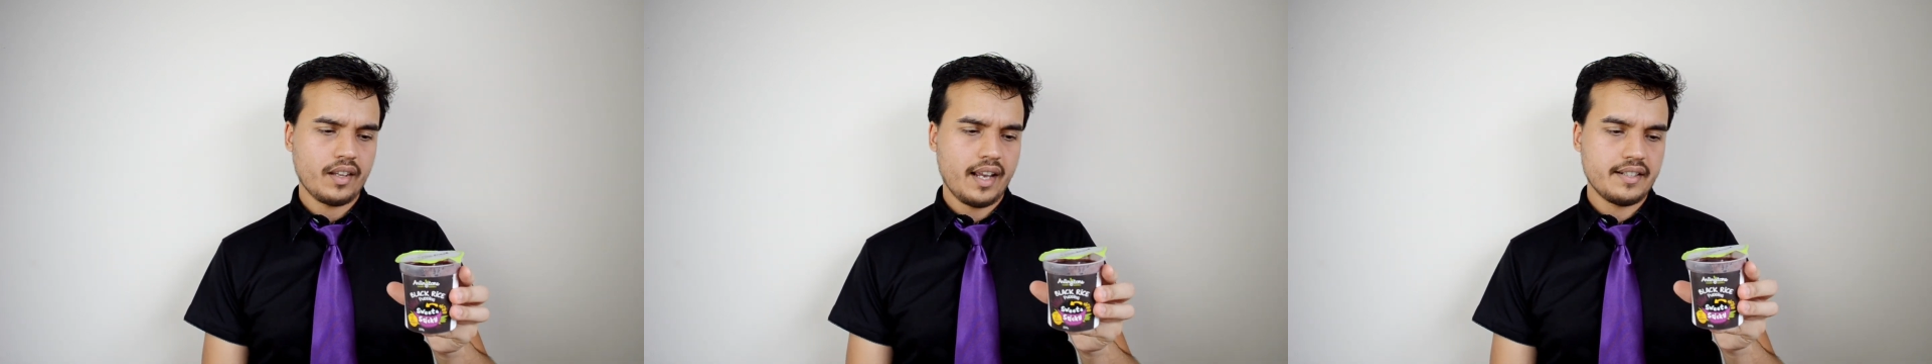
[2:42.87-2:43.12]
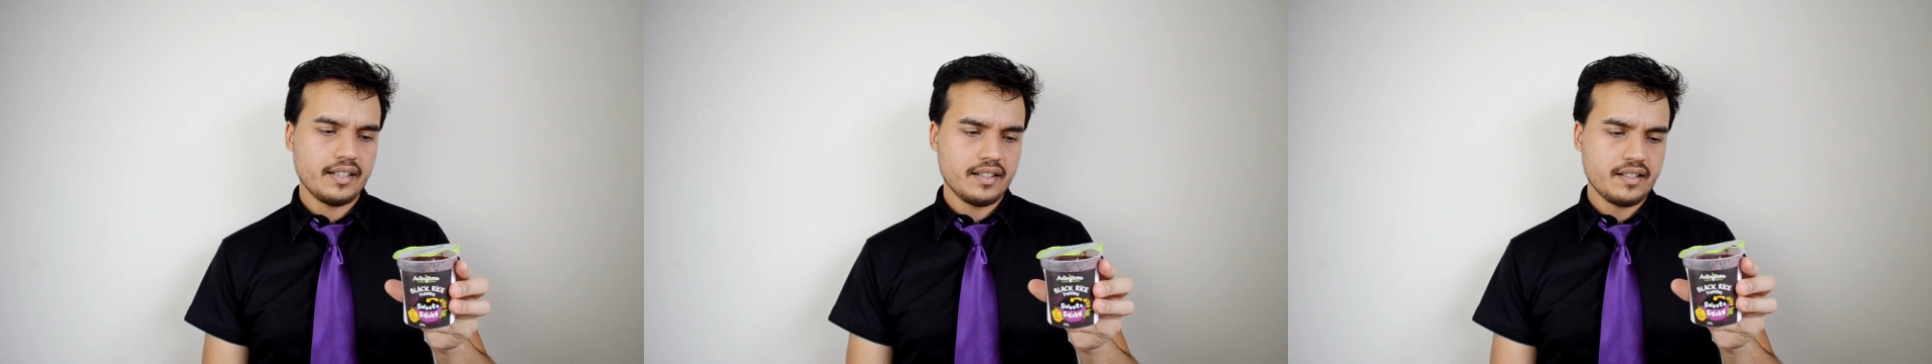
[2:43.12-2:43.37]

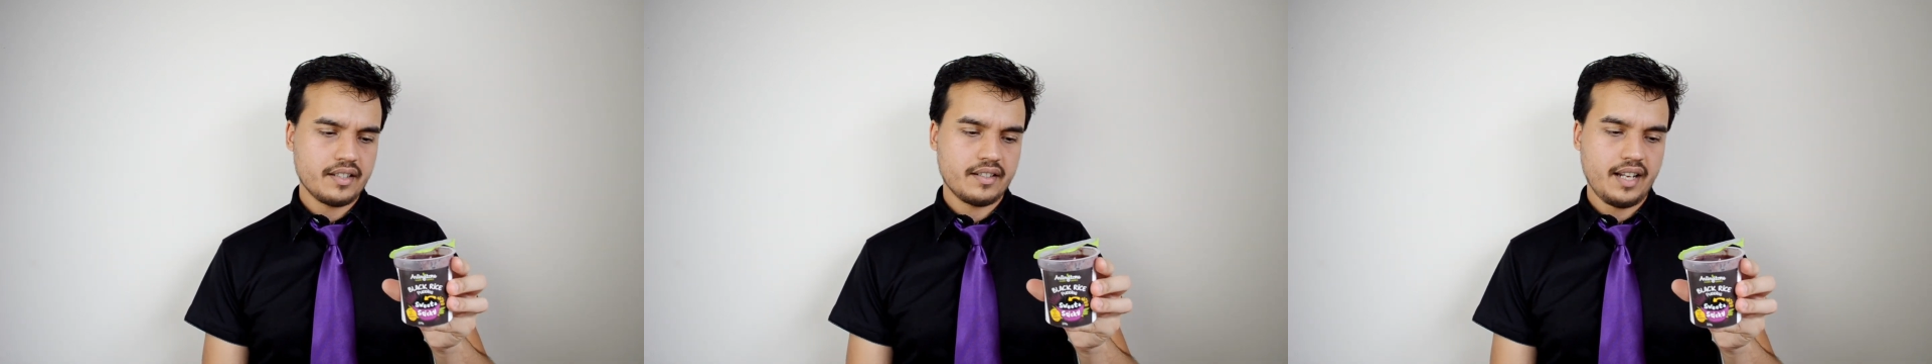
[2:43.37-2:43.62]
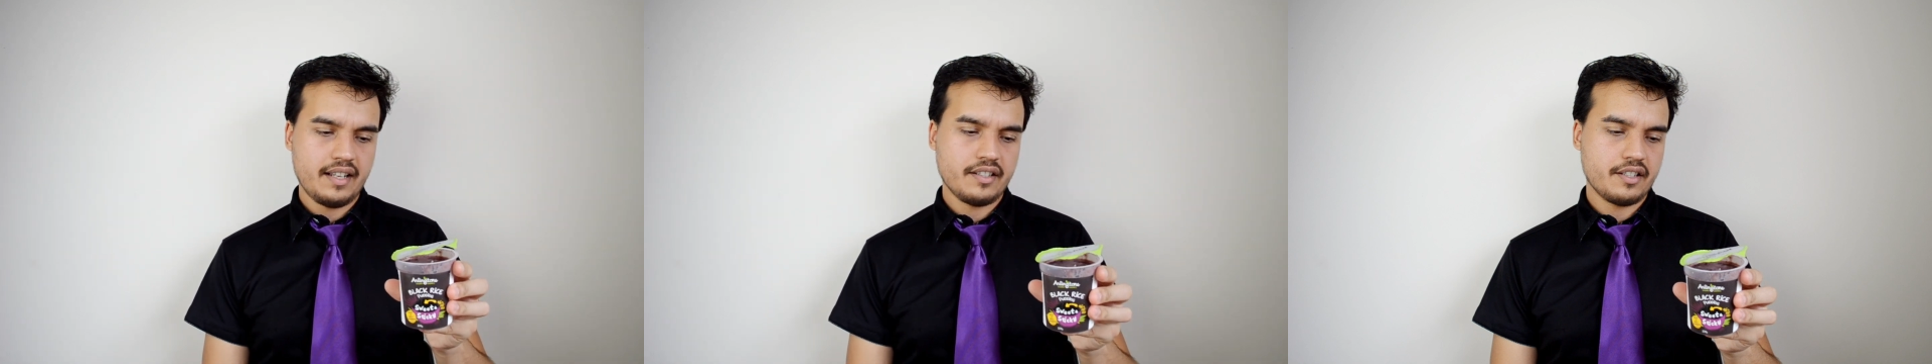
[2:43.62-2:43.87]
it does
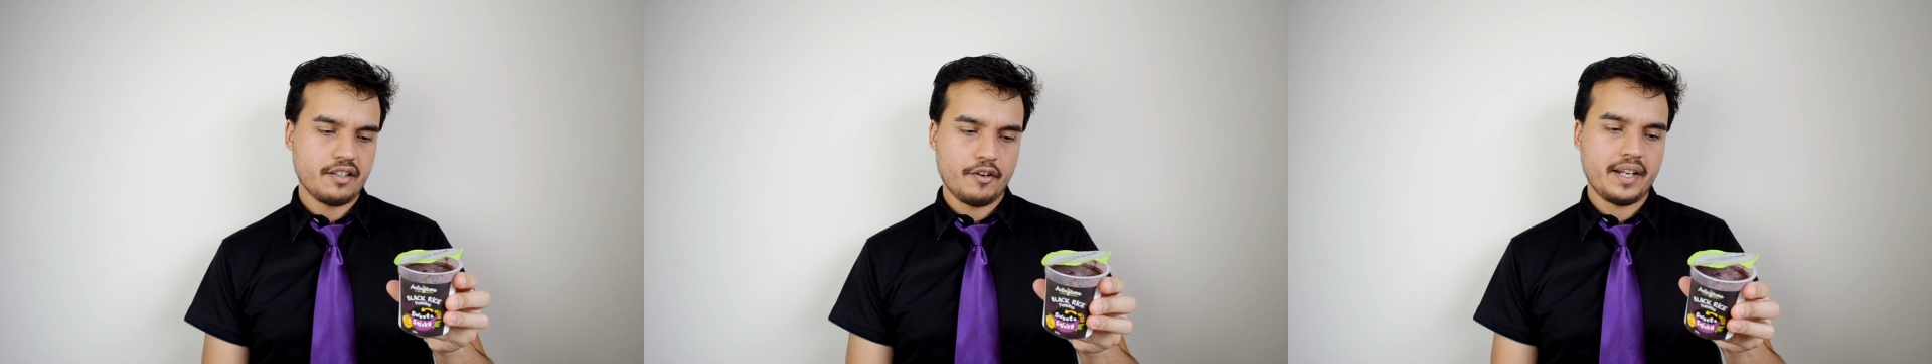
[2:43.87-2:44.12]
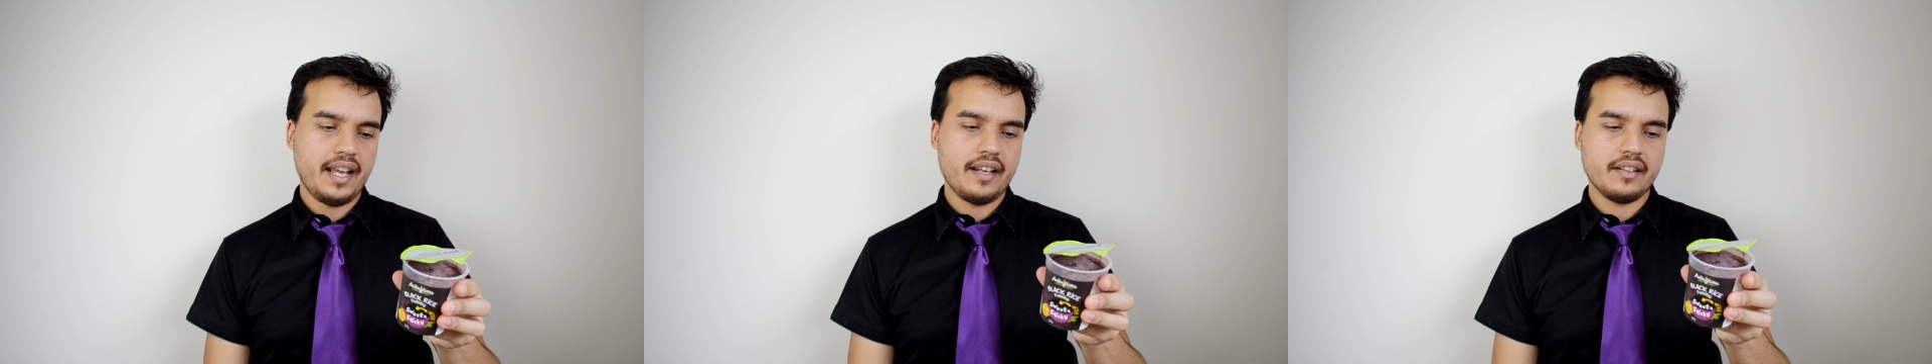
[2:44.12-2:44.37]
taste
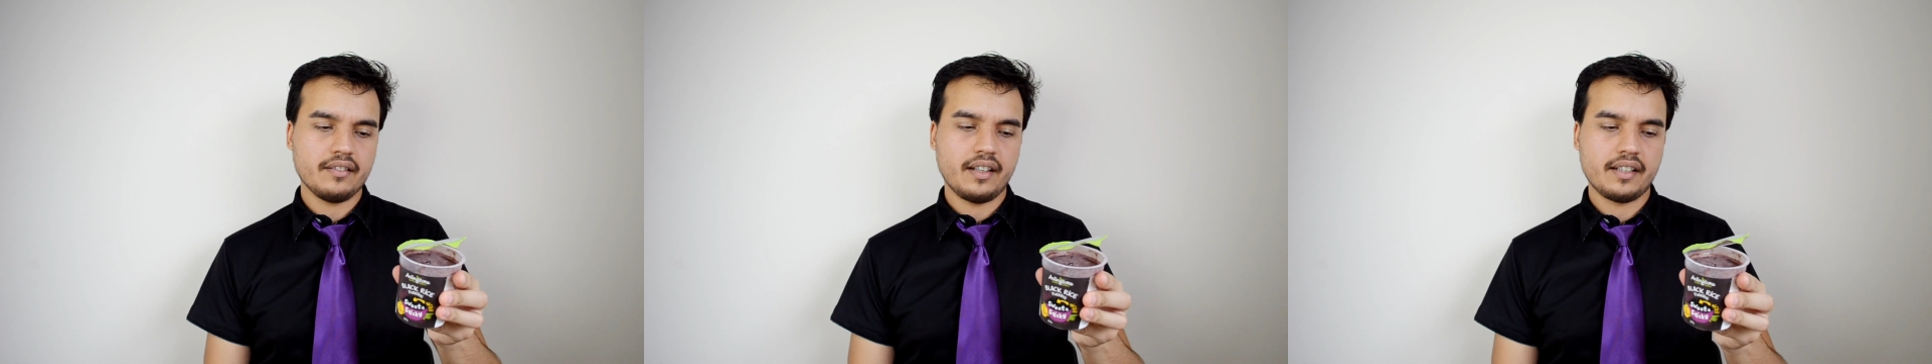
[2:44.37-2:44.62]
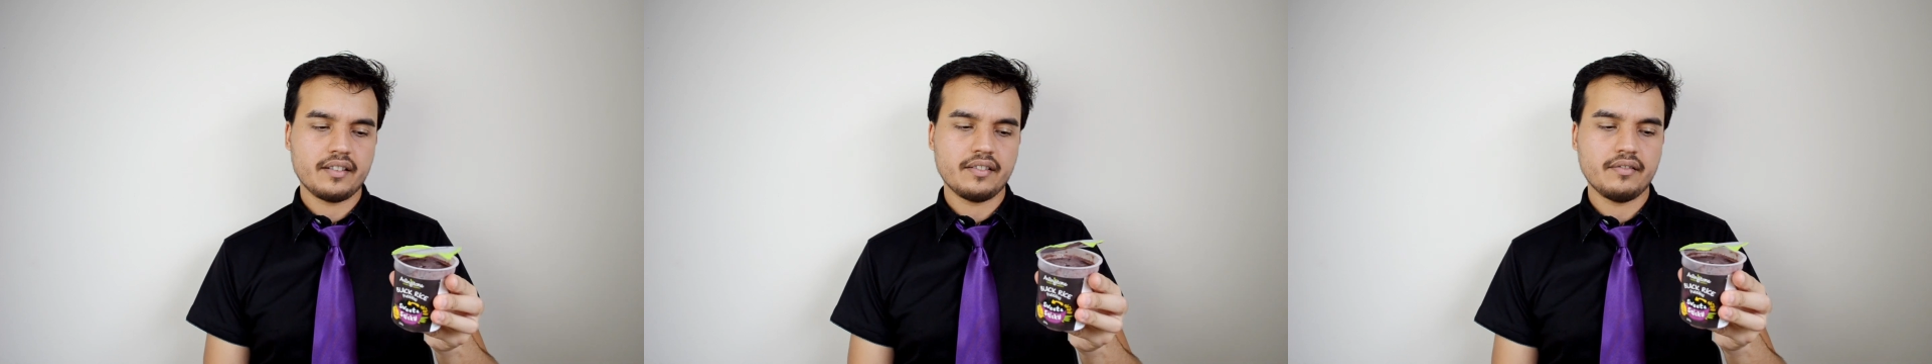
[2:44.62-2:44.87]
okay.
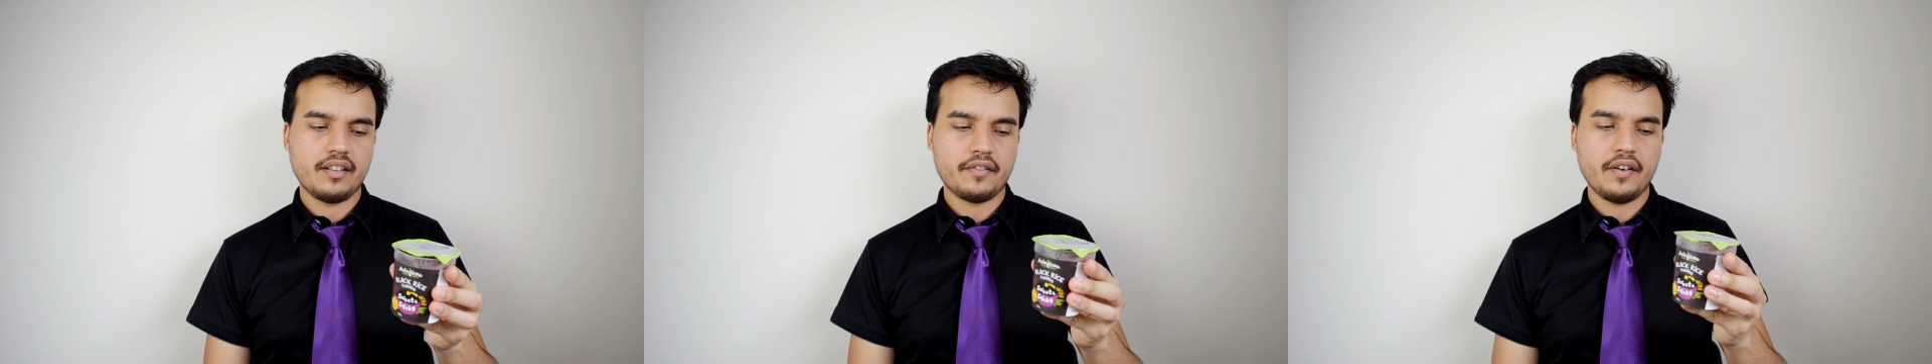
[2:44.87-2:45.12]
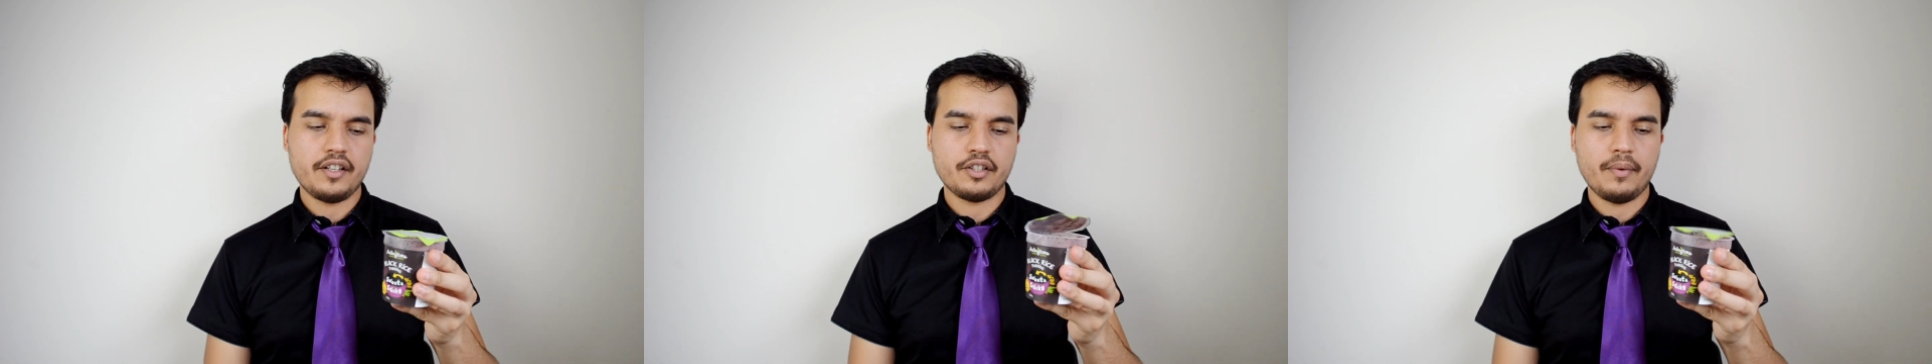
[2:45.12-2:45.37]
Like, it's
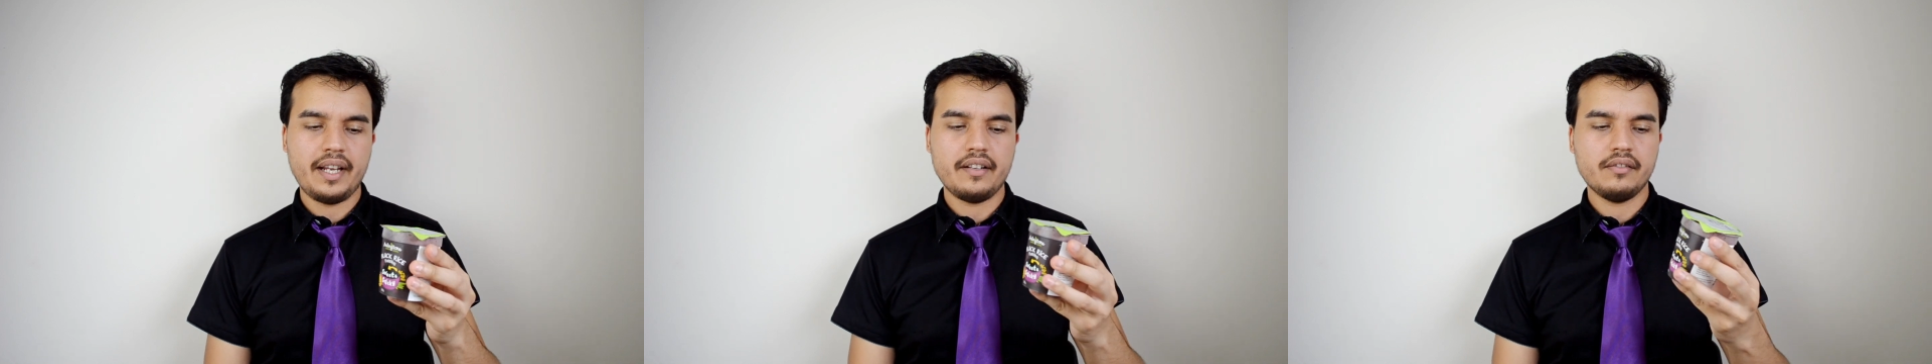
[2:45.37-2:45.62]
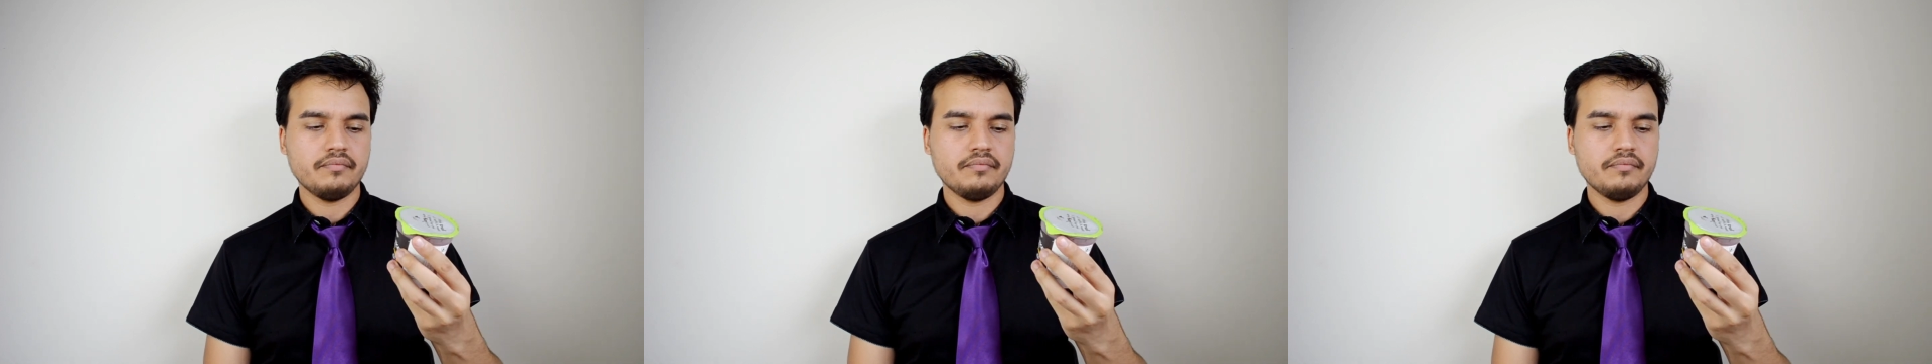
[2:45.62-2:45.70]
fine to eat.